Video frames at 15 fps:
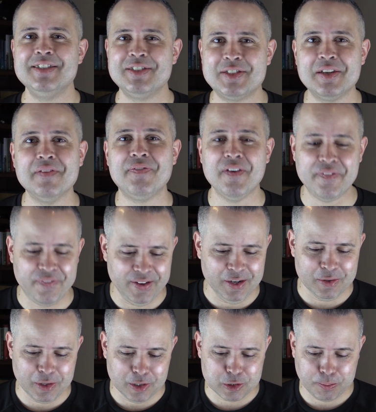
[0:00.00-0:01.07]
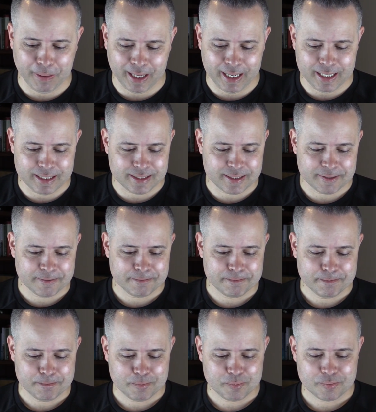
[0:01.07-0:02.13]
to fulfill those plans.
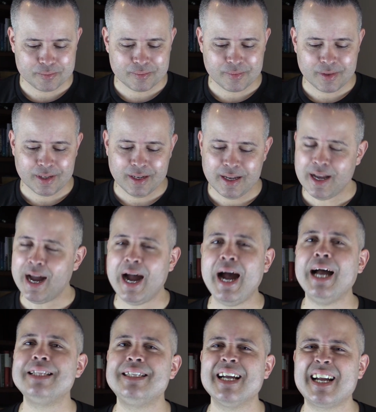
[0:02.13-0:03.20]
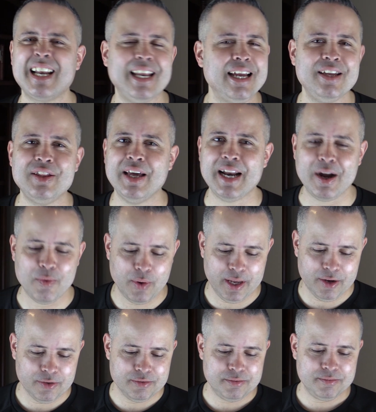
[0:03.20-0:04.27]
I declare that I
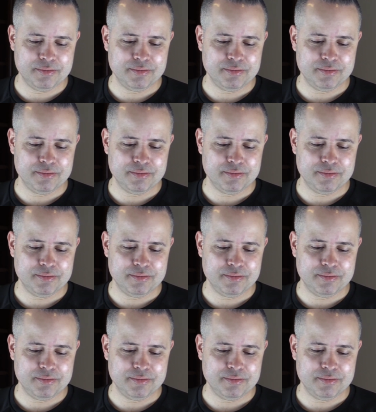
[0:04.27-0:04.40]
will.